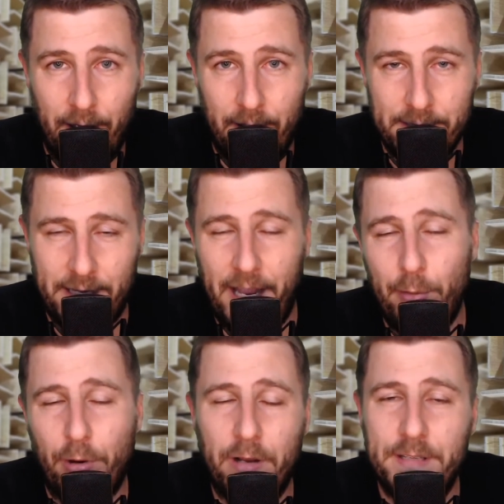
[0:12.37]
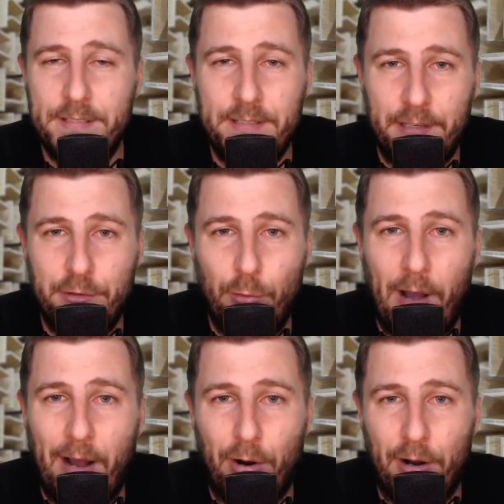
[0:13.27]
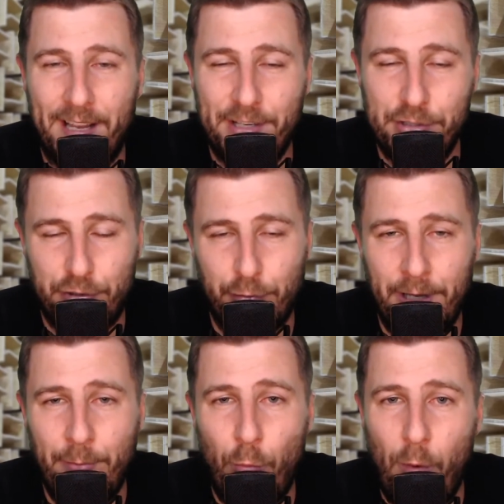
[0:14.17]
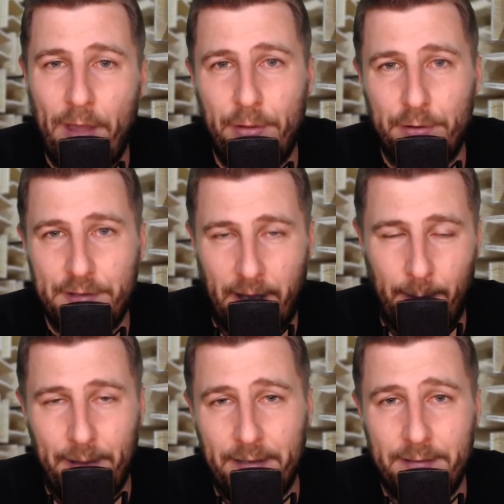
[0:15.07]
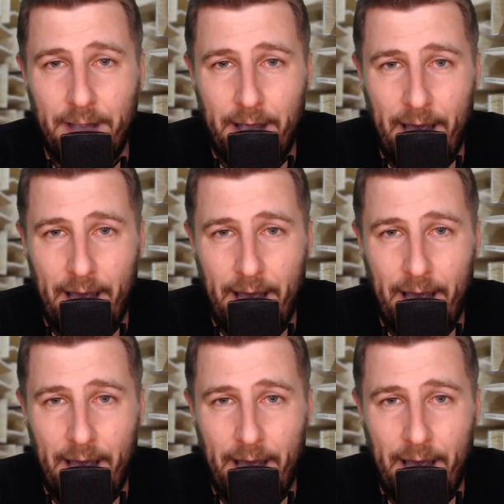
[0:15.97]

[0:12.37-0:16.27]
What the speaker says: Today, we're going to stick to our extreme weather topics,